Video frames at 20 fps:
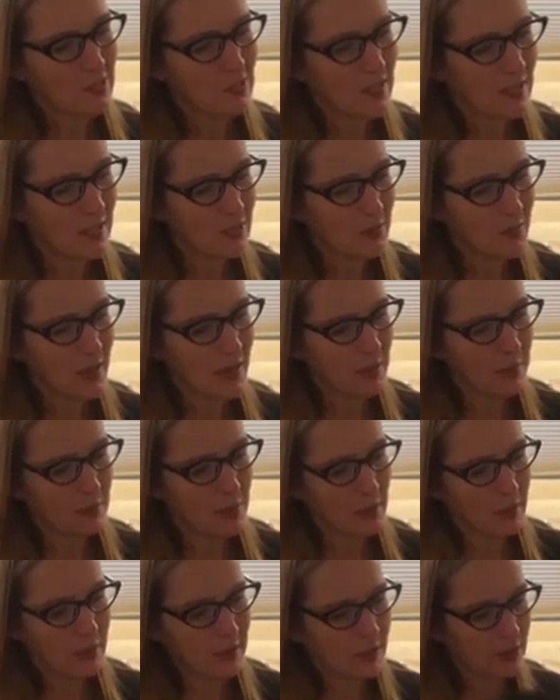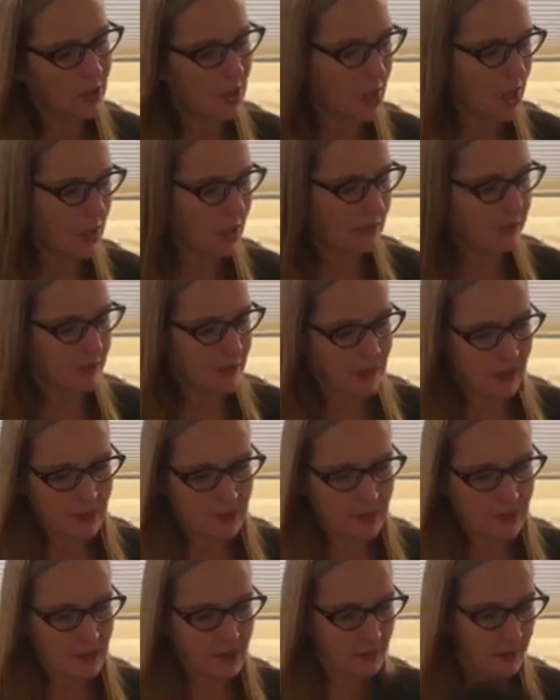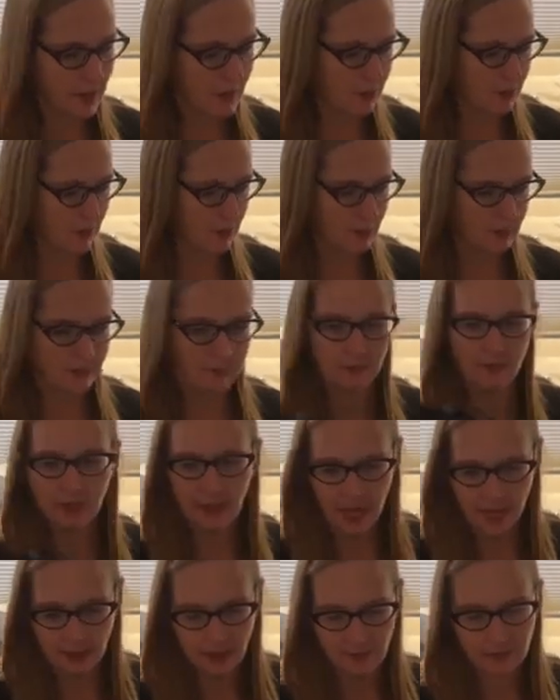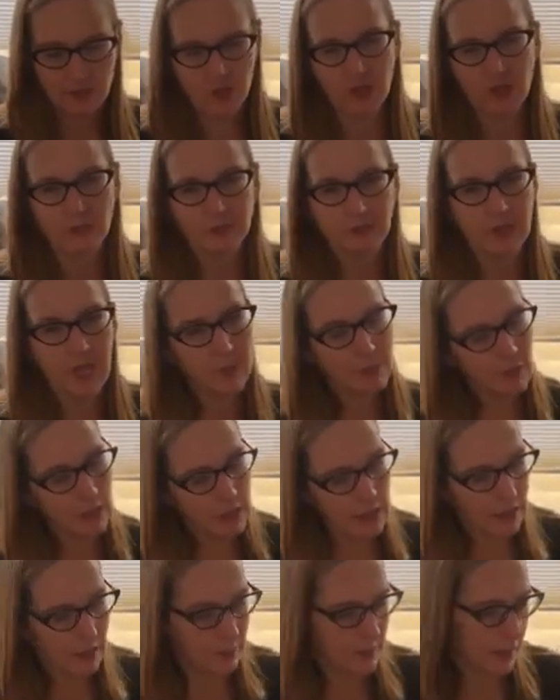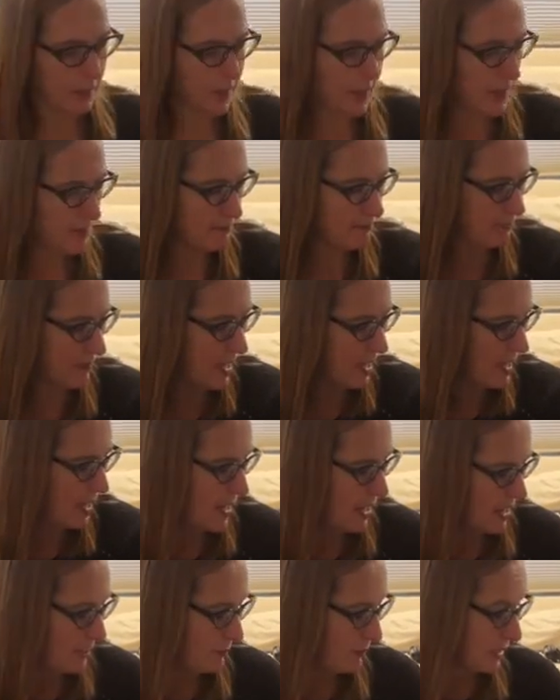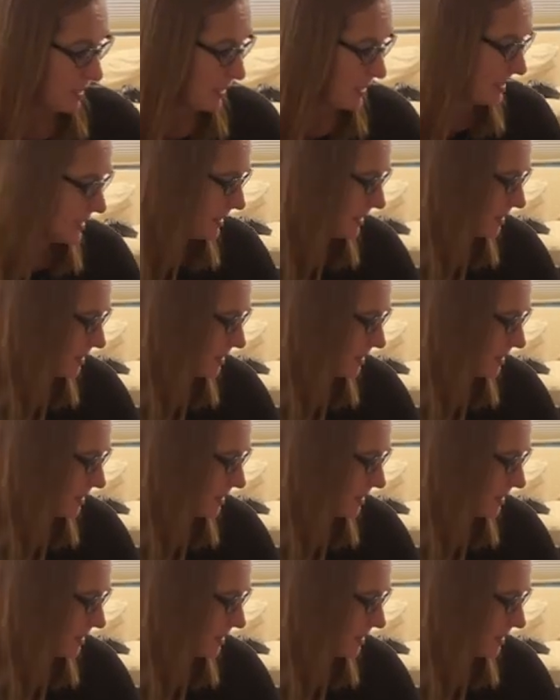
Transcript: So that's why I'm a little on the fence about that. So I'm going to think about that, but it